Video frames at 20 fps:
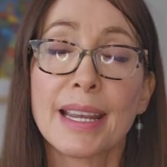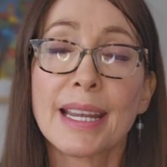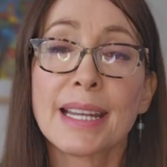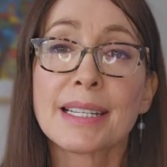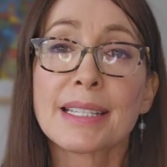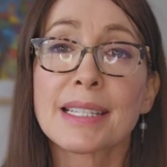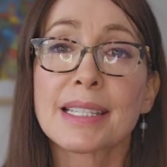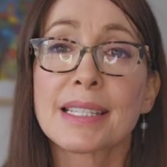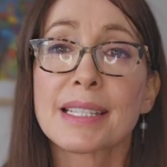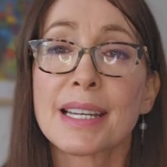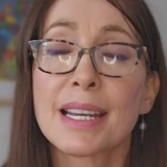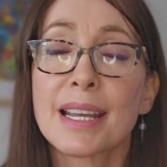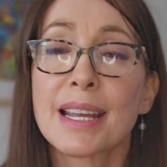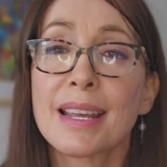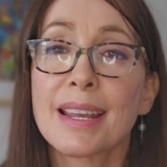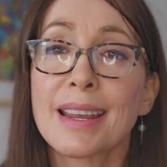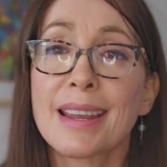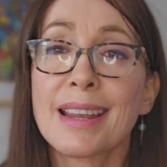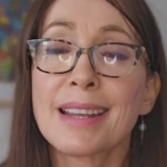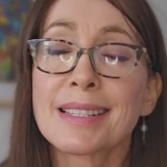It's
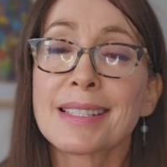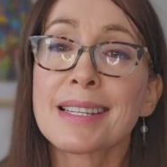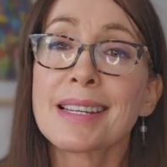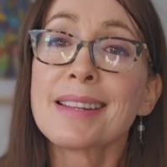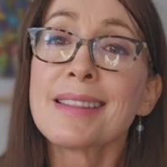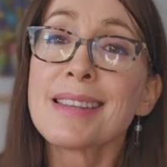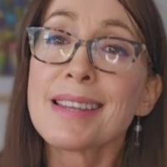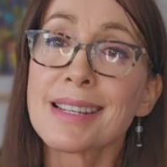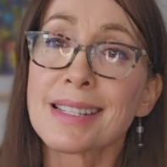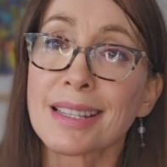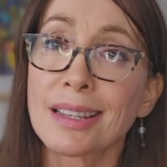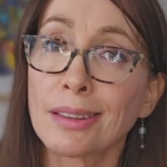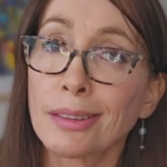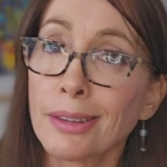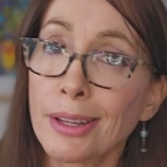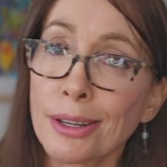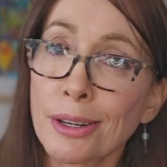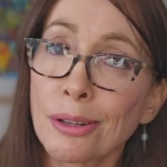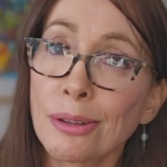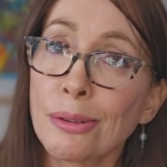in these
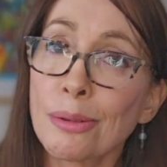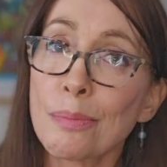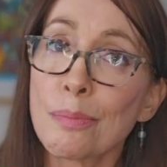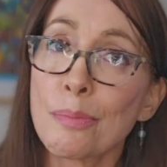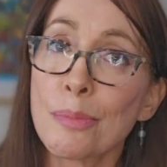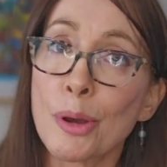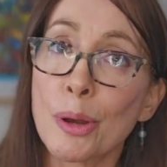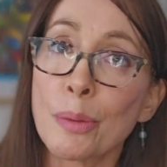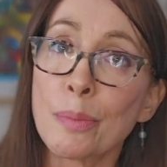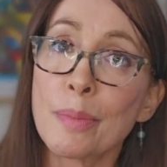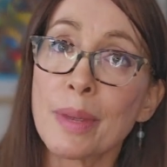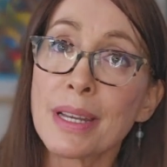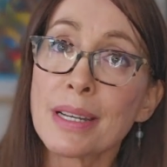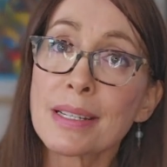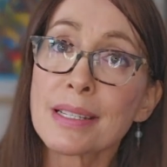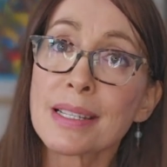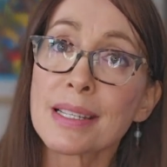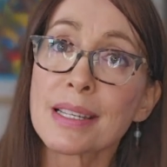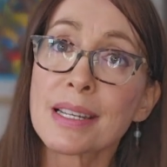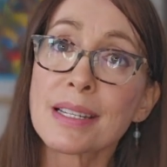little
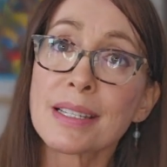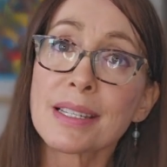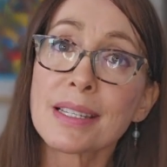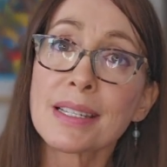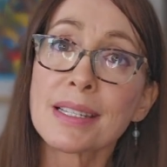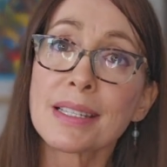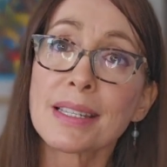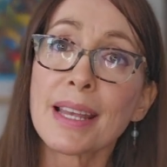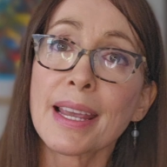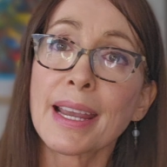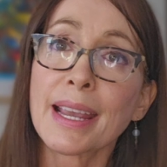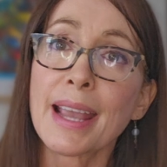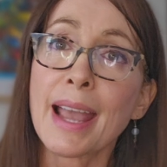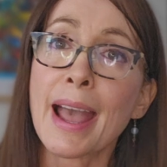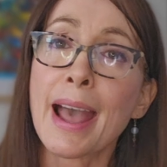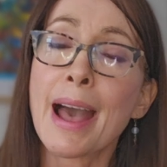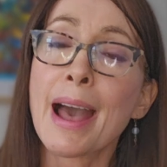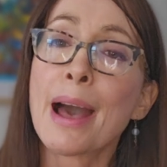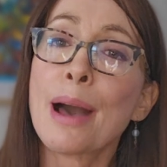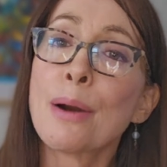moments. This is like
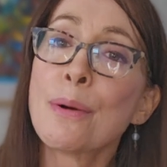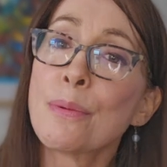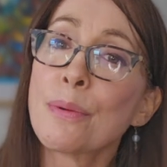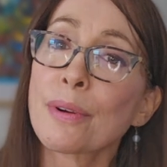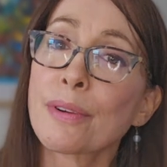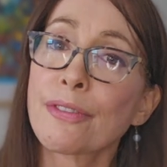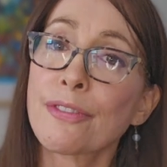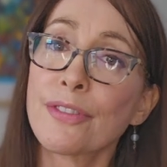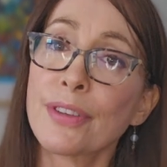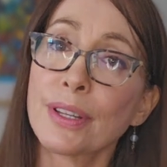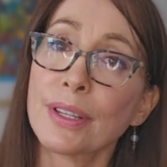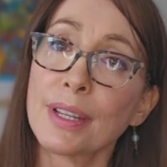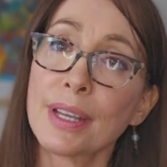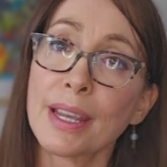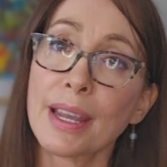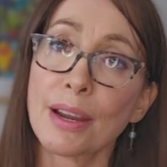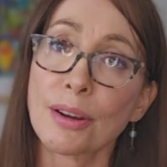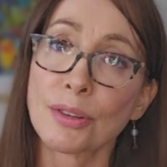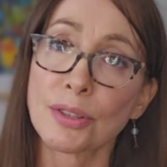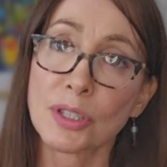how we're
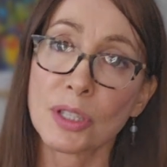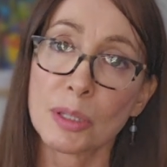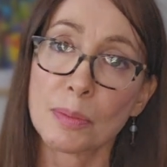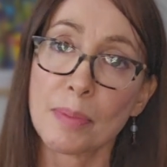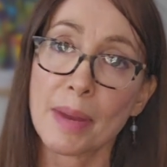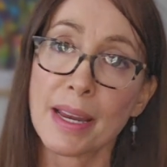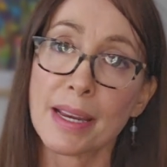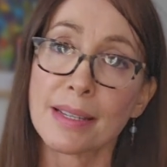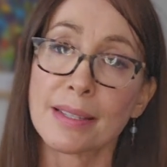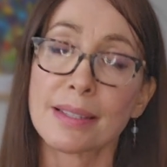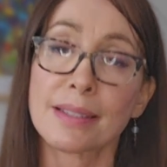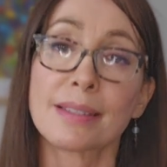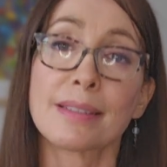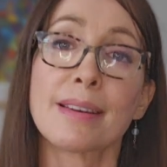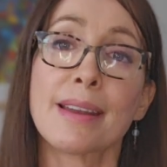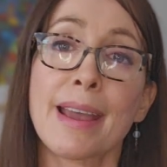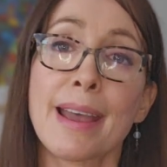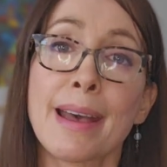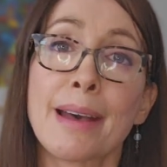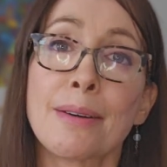filling our space
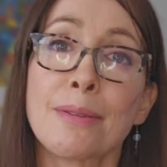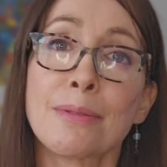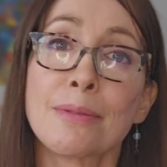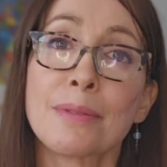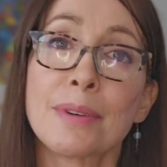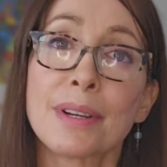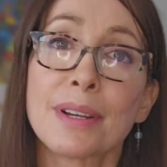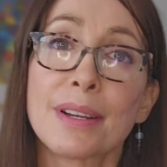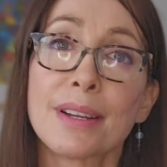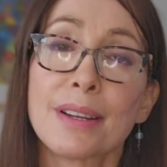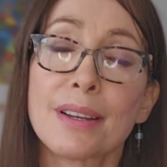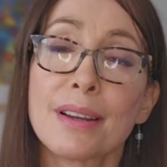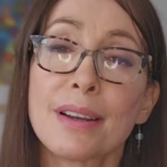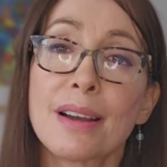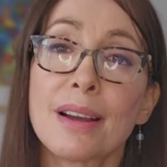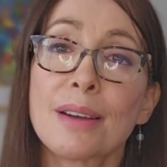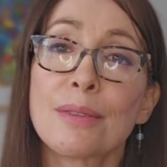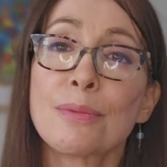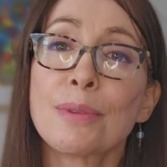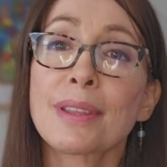now,
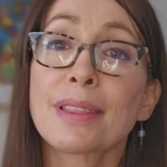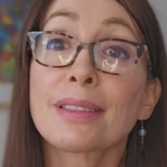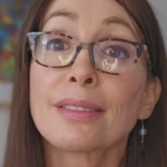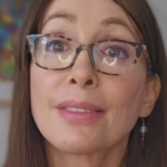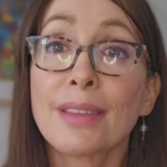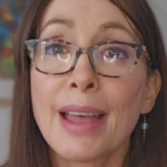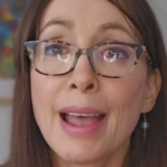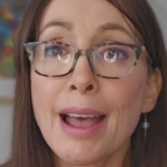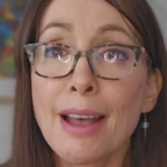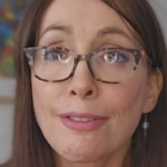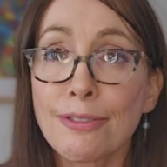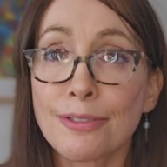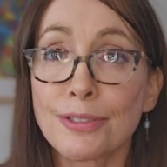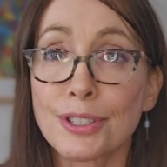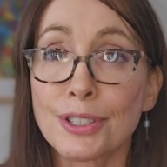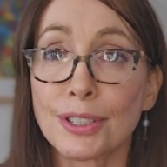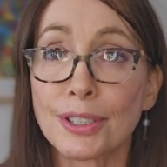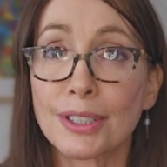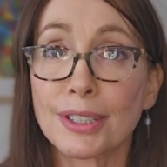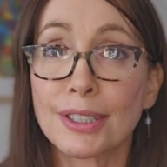with
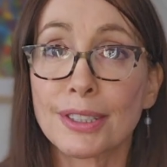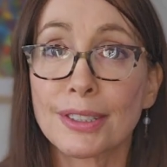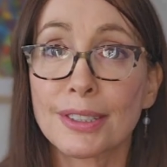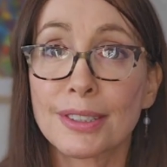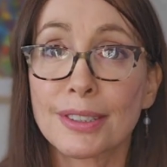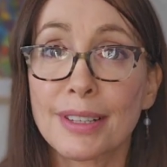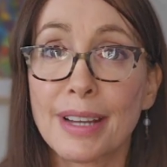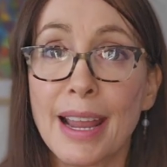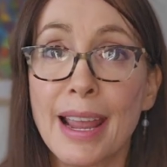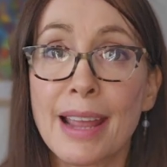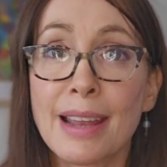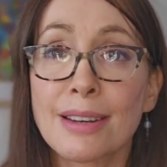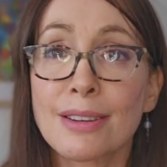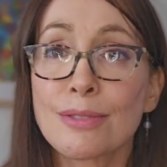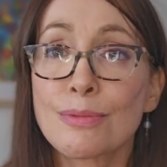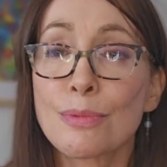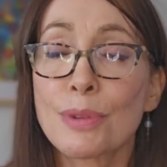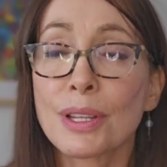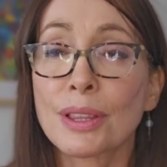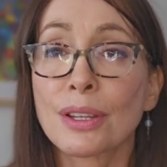laughter
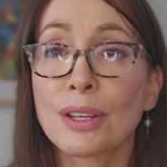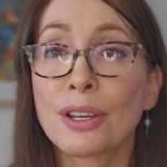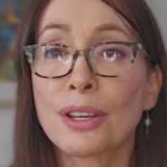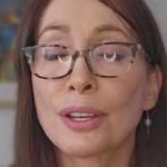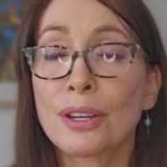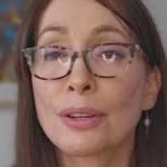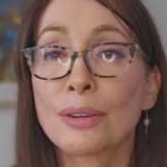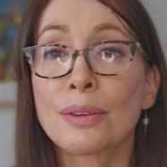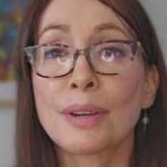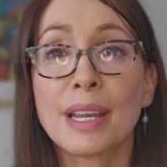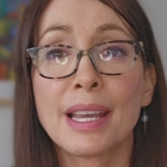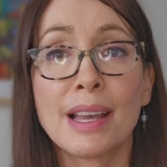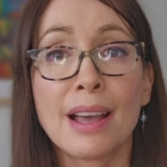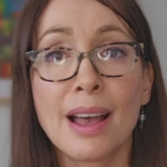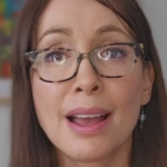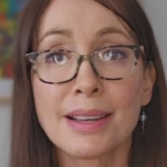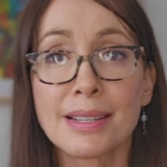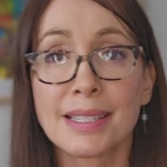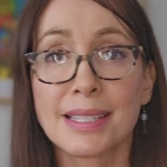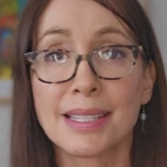and with
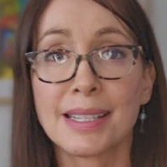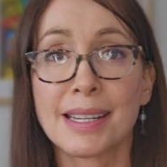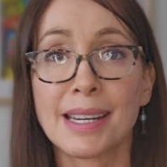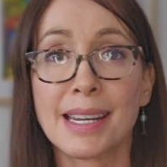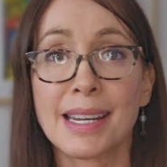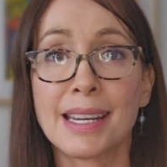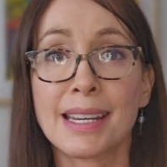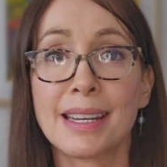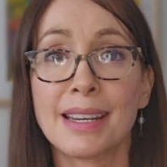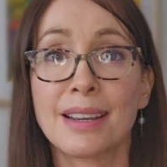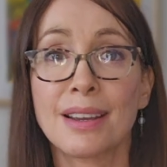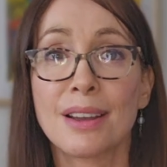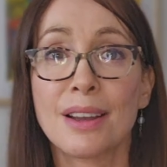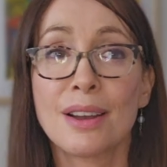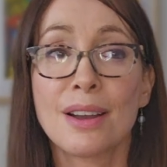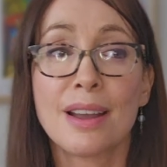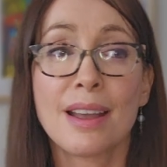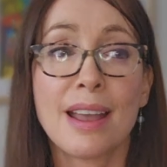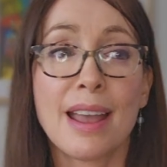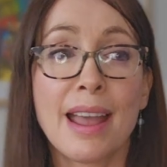curiosity
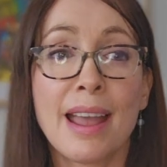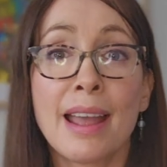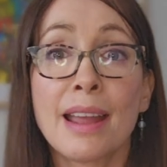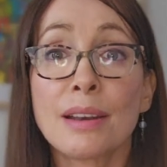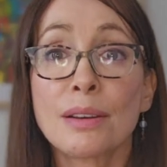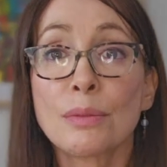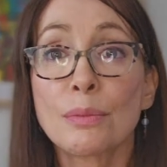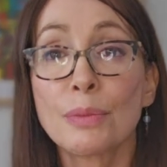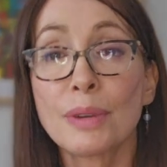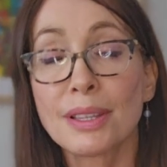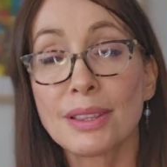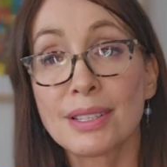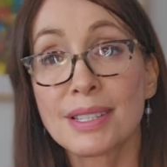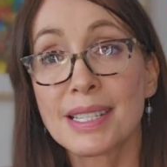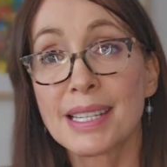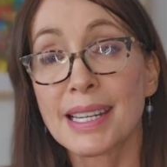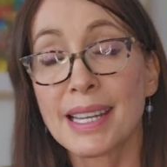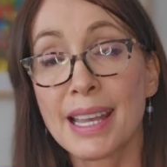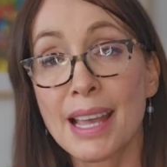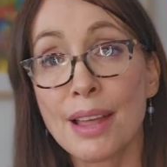and with
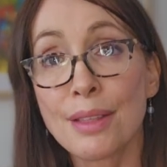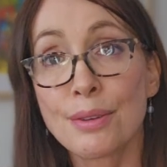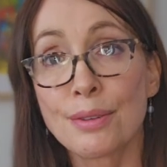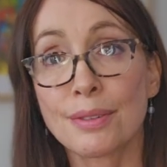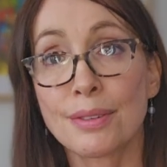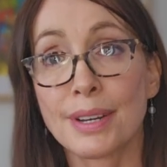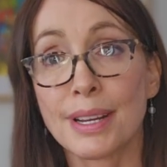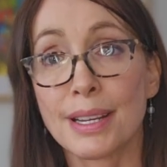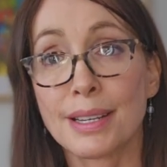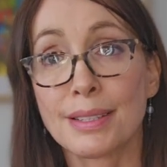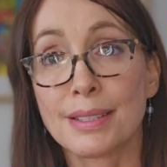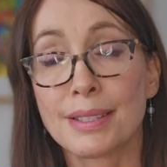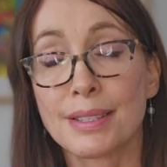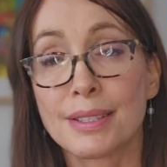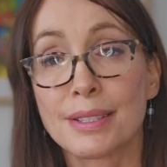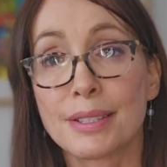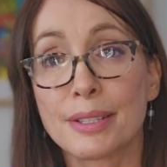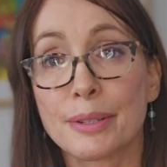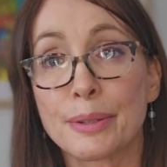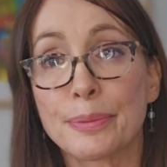
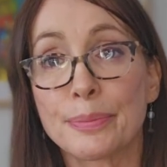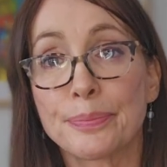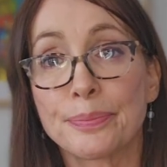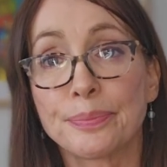togetherness.